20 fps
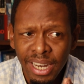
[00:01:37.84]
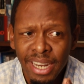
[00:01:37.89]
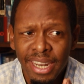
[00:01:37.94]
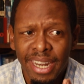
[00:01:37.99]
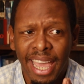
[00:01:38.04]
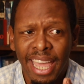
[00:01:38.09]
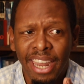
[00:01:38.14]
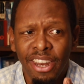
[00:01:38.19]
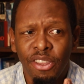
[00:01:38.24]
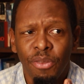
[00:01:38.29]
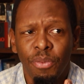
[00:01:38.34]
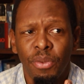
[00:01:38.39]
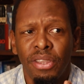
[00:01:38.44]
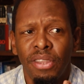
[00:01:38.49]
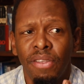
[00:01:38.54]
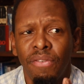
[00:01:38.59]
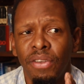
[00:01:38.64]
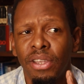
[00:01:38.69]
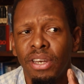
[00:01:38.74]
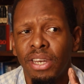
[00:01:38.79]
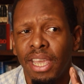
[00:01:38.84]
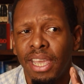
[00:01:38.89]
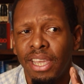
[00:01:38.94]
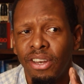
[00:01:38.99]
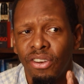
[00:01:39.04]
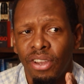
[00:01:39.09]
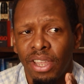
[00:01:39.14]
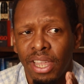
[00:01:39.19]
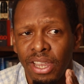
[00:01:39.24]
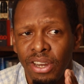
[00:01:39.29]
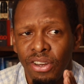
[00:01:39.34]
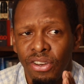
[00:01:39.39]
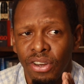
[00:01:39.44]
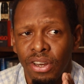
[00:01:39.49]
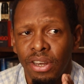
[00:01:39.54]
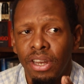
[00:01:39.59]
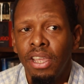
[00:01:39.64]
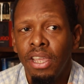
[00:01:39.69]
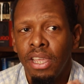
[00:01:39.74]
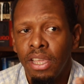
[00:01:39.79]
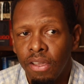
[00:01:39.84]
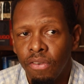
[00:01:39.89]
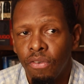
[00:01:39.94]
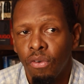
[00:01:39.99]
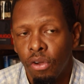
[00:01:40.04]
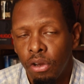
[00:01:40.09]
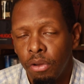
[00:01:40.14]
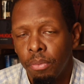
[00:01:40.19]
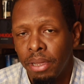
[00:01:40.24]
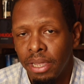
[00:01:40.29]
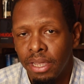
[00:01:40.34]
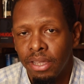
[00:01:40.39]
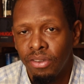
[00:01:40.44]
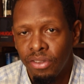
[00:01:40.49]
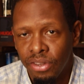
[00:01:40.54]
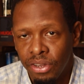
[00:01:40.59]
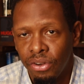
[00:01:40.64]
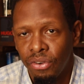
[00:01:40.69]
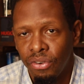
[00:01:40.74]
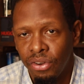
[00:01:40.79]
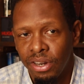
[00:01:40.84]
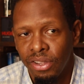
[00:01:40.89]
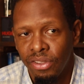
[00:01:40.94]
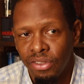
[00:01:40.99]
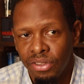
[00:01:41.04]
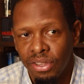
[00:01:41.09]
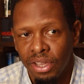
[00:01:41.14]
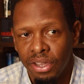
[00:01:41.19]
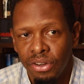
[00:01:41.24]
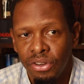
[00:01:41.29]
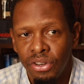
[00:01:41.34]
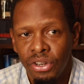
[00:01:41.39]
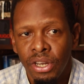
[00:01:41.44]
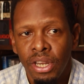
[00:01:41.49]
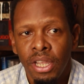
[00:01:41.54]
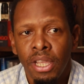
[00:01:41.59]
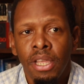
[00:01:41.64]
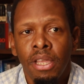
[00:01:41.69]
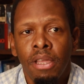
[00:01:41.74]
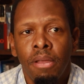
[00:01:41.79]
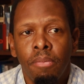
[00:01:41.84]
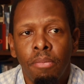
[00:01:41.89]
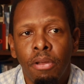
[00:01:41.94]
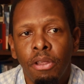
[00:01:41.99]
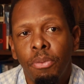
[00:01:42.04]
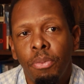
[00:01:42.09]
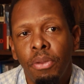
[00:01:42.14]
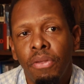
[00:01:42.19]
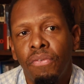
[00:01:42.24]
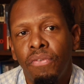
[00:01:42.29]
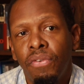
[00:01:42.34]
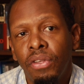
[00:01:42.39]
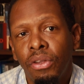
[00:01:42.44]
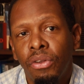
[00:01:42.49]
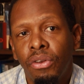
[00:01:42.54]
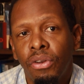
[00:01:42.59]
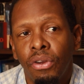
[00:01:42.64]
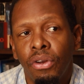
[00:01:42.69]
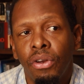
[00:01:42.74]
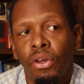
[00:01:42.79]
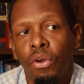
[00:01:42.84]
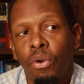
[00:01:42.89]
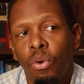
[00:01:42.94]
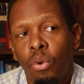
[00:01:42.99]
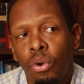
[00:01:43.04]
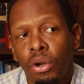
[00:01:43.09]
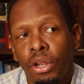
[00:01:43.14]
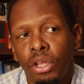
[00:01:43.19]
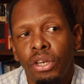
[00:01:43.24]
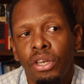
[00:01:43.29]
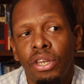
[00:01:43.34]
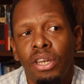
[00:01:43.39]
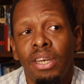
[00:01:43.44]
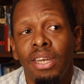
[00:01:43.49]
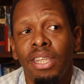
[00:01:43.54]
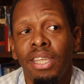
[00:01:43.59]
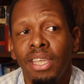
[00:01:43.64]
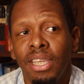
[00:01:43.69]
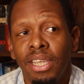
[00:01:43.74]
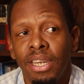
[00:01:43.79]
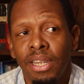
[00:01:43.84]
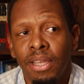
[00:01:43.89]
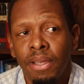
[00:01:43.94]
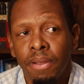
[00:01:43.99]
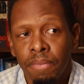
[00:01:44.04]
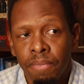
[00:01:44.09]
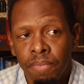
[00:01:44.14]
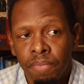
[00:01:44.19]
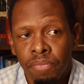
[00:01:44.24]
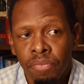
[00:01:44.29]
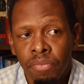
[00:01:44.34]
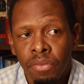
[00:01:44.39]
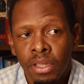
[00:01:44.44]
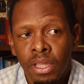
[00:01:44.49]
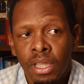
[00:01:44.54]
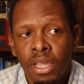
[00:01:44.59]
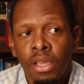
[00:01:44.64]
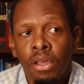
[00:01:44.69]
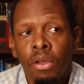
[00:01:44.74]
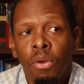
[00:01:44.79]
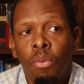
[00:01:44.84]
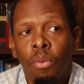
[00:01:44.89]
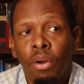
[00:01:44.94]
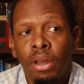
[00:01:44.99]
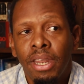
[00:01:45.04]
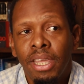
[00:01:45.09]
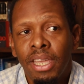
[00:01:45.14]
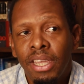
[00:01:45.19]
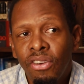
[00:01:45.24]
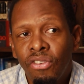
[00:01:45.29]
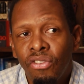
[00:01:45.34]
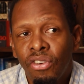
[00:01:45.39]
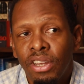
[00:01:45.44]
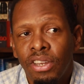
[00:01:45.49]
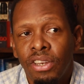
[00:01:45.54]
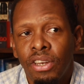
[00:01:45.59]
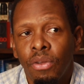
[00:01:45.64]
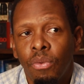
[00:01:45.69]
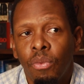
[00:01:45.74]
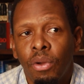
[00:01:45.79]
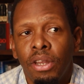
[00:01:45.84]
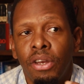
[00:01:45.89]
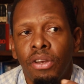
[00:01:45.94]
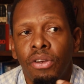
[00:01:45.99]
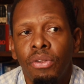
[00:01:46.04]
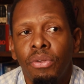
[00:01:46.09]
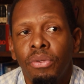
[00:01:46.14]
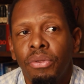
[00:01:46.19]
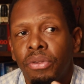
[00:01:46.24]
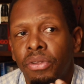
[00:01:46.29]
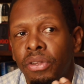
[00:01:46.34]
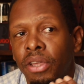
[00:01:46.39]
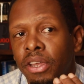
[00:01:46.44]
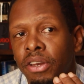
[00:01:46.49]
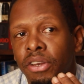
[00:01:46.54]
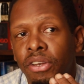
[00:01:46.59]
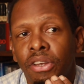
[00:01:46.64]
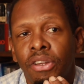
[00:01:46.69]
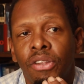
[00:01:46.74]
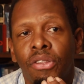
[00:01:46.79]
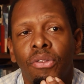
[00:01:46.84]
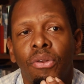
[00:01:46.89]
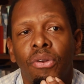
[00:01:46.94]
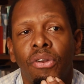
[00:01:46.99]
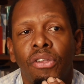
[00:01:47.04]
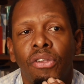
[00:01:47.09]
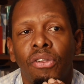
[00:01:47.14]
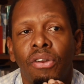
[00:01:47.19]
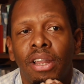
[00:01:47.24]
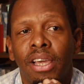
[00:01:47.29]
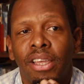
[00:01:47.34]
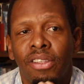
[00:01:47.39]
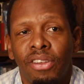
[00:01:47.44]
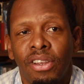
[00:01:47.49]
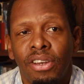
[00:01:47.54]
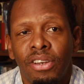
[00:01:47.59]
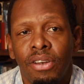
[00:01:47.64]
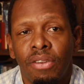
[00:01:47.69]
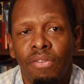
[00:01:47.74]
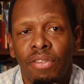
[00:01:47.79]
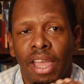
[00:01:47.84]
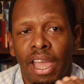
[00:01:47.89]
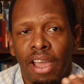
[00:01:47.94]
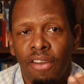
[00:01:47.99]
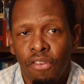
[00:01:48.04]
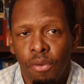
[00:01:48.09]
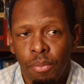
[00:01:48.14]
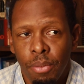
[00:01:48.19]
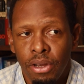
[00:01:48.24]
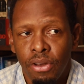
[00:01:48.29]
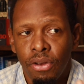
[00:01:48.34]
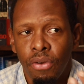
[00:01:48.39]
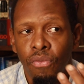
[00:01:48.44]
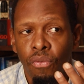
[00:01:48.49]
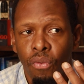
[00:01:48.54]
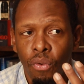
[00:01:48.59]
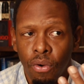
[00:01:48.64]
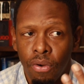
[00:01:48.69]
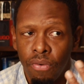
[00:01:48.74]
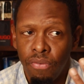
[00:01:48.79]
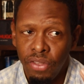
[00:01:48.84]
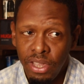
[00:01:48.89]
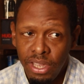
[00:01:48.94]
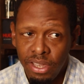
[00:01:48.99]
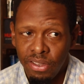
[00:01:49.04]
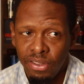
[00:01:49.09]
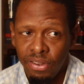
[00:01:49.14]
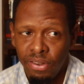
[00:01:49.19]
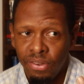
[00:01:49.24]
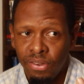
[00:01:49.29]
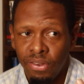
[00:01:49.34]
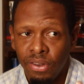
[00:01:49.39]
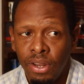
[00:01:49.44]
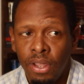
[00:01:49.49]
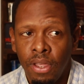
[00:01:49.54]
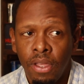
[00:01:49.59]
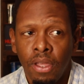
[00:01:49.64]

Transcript: Data specific to education, if one may consider it as such, must be filtered according to need. One interesting way to do such is through the utilization of the aforementioned 4 V's.